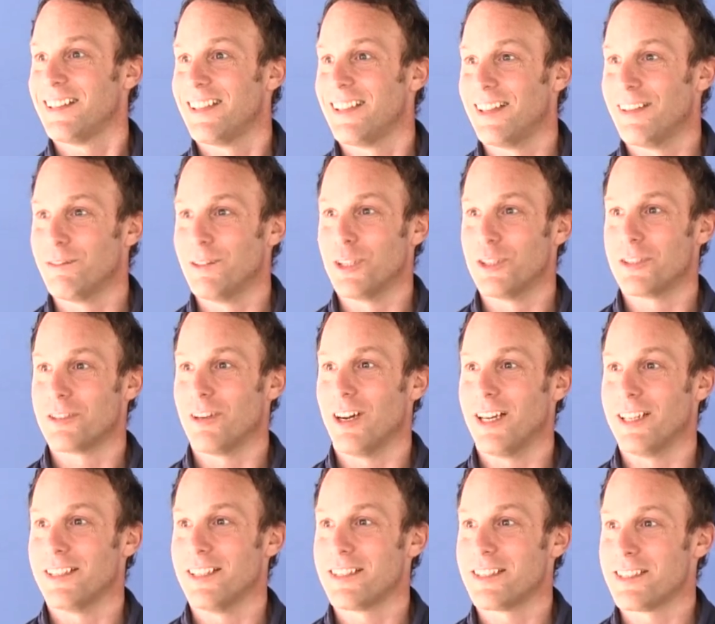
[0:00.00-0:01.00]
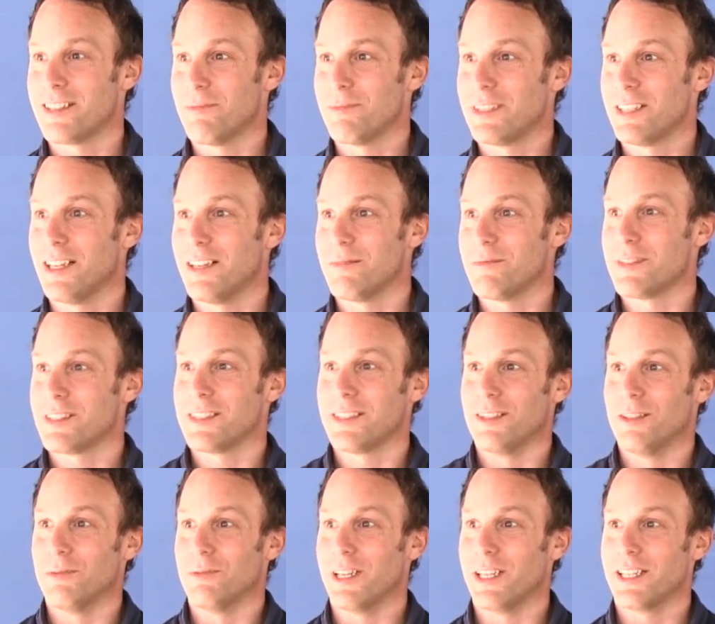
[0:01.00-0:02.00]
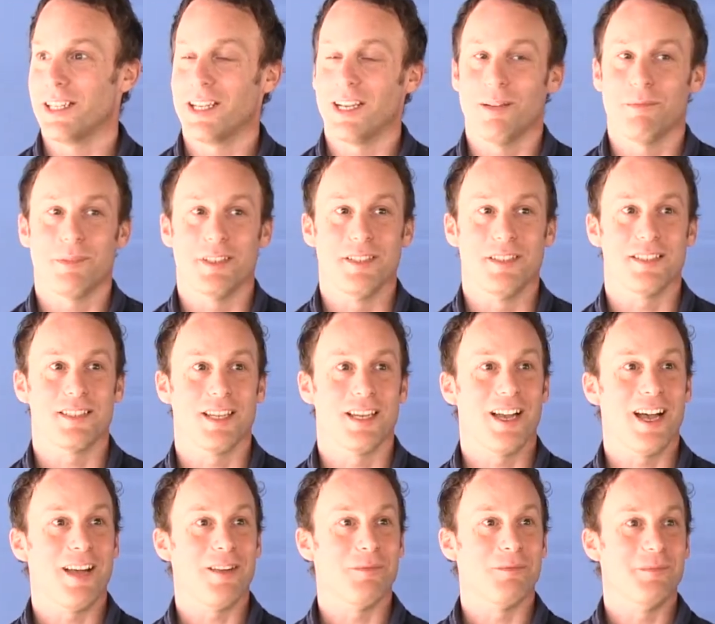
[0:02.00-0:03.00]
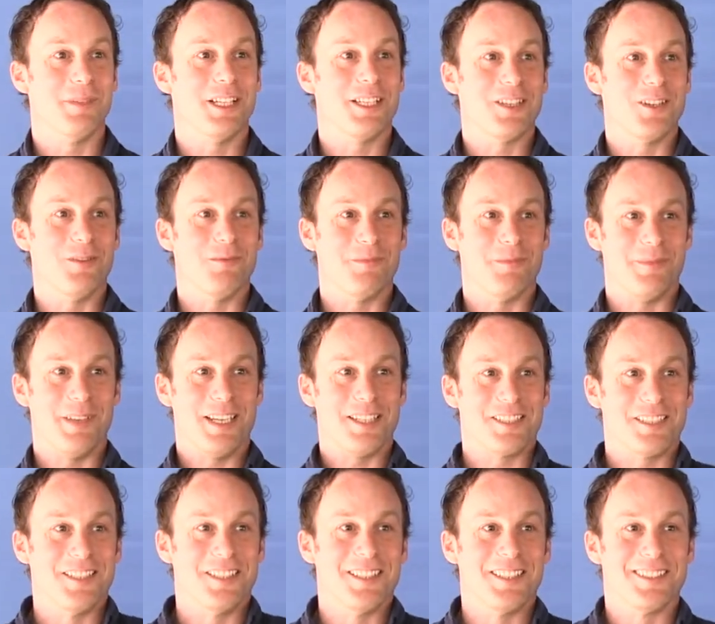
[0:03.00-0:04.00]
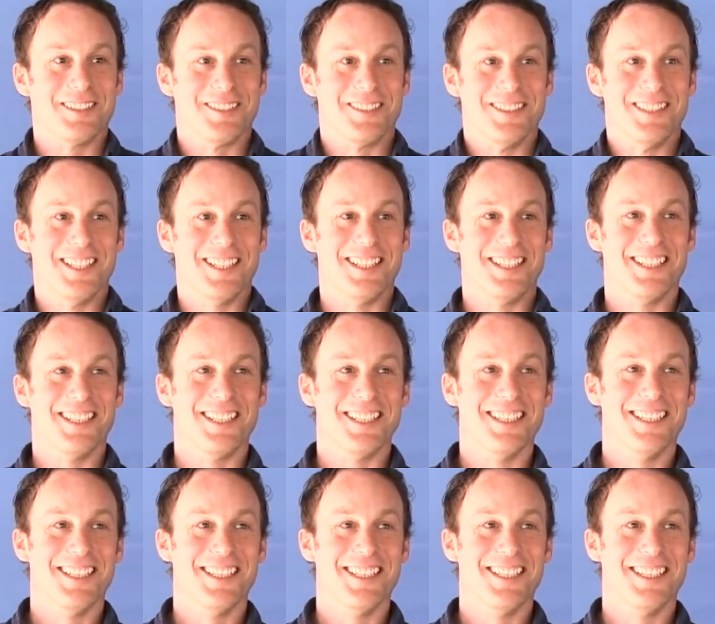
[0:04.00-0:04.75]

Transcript: have you tried it? Sometimes you wake up and you say, I'll be compassionate today.